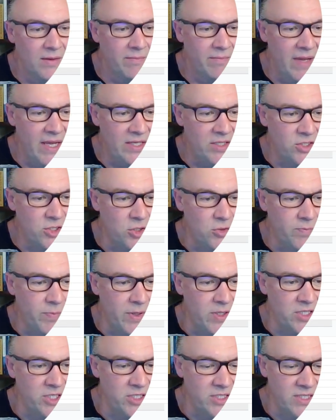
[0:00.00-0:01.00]
made two
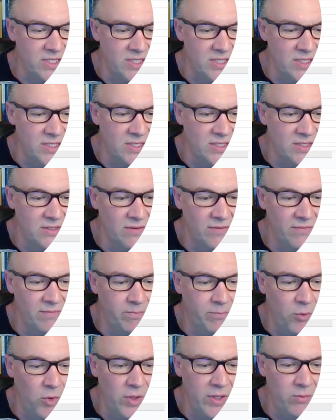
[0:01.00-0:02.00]
purchases,
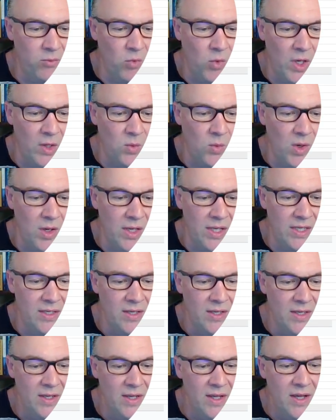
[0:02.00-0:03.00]

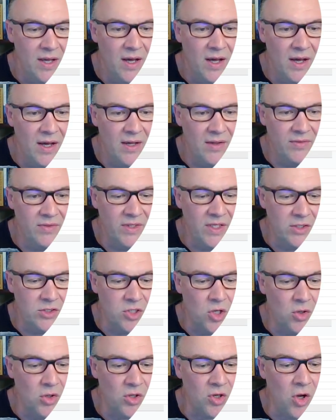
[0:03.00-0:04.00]
0.11. Their
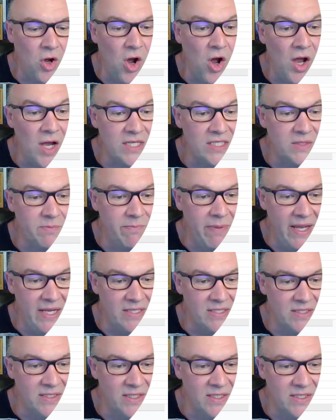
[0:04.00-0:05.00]
total cost
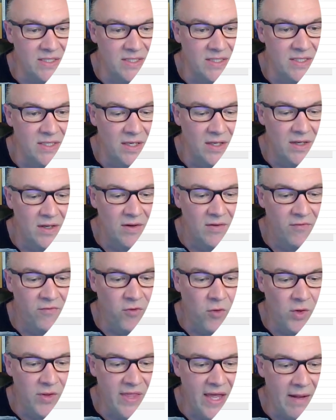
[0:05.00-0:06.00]
basis
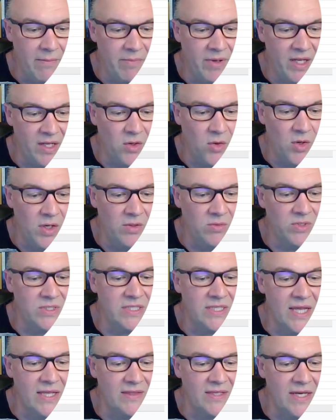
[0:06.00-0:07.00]
for that Bitcoin was
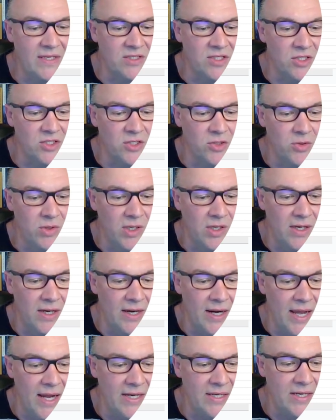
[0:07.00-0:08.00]

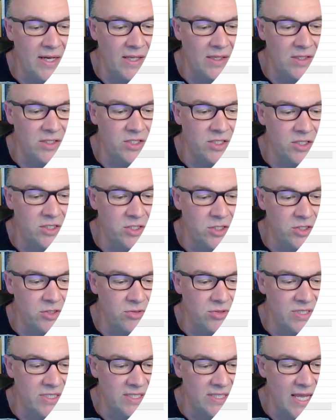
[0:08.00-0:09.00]

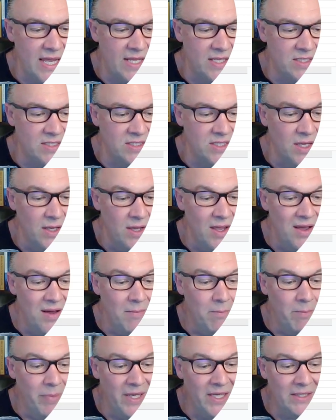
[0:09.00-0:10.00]
$10,209.02.
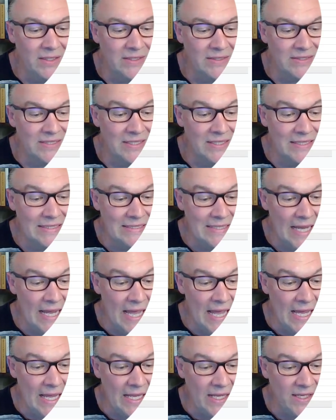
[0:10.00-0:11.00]
But
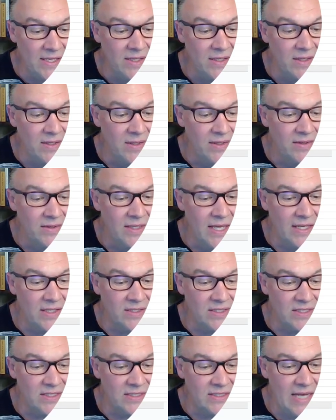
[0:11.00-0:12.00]
today,
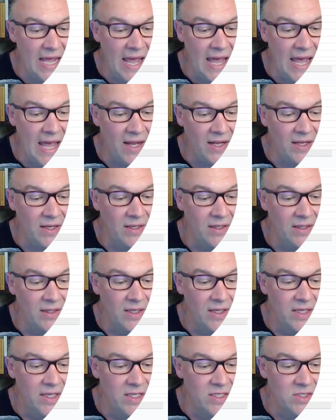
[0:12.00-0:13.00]
that stack
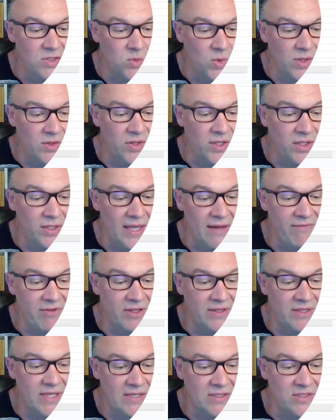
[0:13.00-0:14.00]
is worth
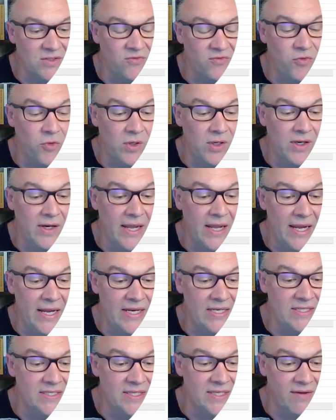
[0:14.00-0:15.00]

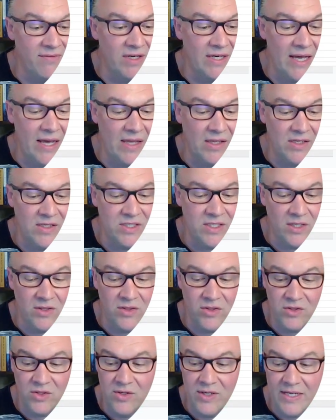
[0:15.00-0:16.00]

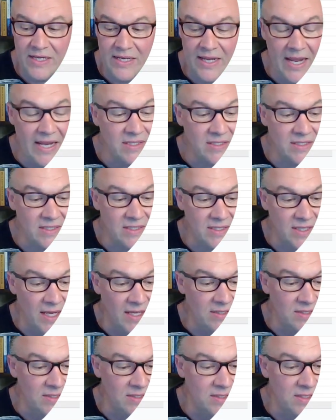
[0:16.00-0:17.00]

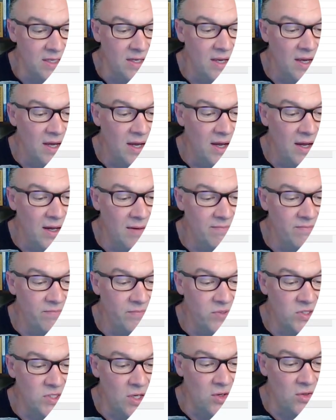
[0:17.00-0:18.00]
$11,487.38.
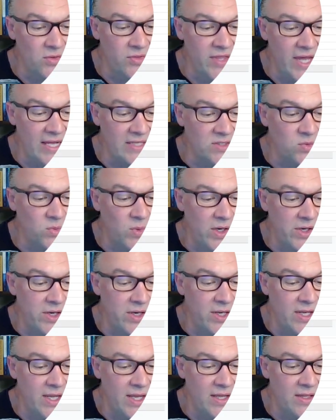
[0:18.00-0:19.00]
So that's where
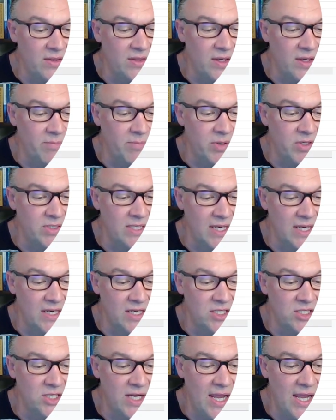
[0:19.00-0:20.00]
you get the
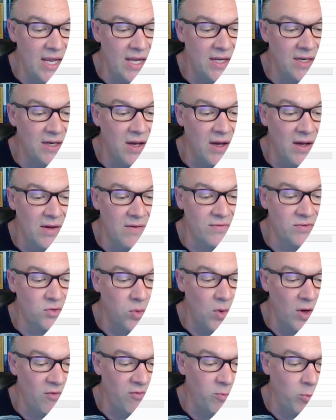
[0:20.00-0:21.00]
percentage gain of
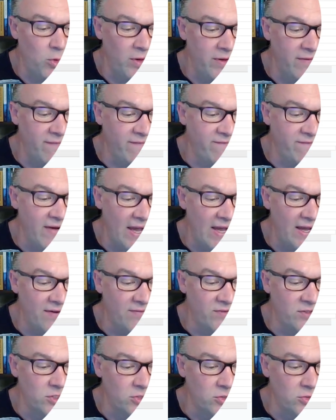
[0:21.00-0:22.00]

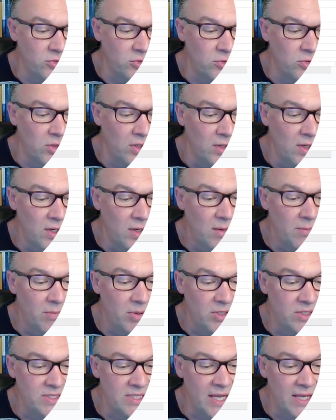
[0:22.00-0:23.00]

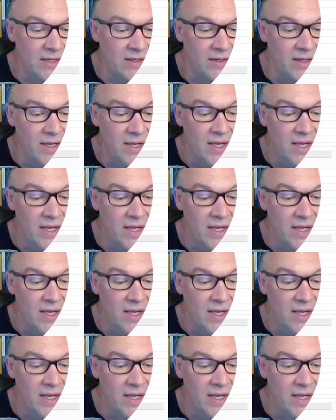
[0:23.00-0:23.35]
12.52%.